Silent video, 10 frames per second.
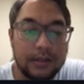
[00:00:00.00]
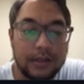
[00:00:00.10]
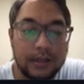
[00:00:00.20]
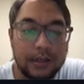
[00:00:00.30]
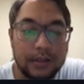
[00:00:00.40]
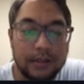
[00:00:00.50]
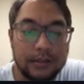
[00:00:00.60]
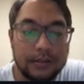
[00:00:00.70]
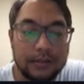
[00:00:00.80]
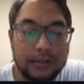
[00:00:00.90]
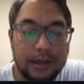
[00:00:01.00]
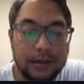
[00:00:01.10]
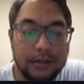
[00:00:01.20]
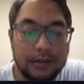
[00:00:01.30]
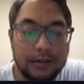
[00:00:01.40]
And then this is
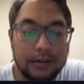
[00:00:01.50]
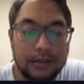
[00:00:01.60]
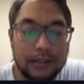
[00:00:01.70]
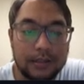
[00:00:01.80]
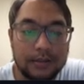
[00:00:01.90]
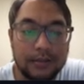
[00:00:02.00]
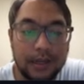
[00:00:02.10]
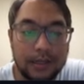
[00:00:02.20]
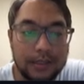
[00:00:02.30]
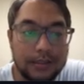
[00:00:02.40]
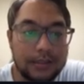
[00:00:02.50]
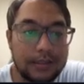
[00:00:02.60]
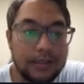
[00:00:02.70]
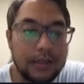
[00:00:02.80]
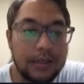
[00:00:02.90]
other
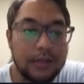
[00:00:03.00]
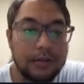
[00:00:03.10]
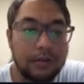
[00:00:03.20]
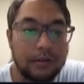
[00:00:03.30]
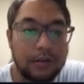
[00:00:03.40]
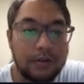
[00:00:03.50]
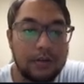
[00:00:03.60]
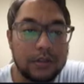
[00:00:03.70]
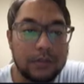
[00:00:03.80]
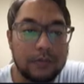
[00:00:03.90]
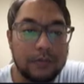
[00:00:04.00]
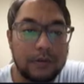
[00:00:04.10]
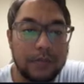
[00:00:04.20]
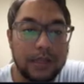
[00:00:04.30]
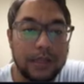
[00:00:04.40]
studies, the role of optimal
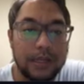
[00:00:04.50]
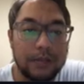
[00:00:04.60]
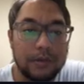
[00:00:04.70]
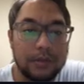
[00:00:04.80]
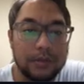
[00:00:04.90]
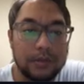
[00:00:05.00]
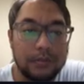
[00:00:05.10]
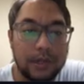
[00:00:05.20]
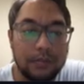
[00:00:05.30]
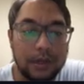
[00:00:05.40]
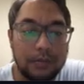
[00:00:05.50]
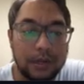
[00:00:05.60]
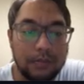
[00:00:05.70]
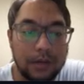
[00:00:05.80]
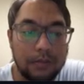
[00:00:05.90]
for maintaining body positioning, blah blah
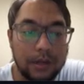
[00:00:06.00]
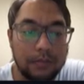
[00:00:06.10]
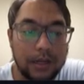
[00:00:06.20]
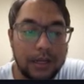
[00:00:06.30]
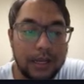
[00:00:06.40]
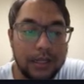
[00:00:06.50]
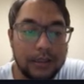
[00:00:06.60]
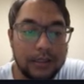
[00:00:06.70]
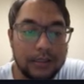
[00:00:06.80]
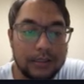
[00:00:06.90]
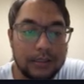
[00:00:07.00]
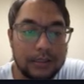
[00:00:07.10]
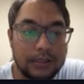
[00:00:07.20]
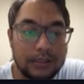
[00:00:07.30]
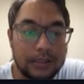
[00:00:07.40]
blah blah blah blah. And this
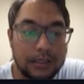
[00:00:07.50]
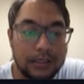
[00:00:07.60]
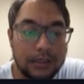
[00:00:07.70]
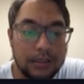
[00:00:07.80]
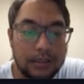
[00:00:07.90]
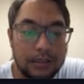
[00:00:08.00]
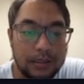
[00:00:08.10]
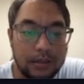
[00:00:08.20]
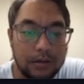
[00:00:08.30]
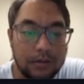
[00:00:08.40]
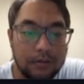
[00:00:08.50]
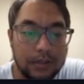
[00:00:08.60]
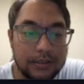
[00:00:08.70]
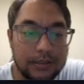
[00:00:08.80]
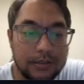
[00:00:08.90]
is the
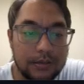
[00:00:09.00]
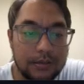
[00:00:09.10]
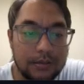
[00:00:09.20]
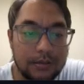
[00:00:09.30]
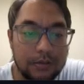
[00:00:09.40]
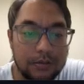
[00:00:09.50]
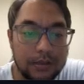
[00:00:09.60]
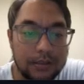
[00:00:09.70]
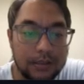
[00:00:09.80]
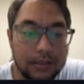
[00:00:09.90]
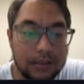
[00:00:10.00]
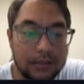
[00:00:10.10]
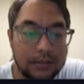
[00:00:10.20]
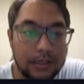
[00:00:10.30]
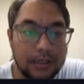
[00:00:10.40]
contrasting
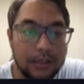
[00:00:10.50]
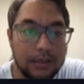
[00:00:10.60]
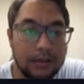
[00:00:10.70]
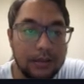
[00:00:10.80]
study.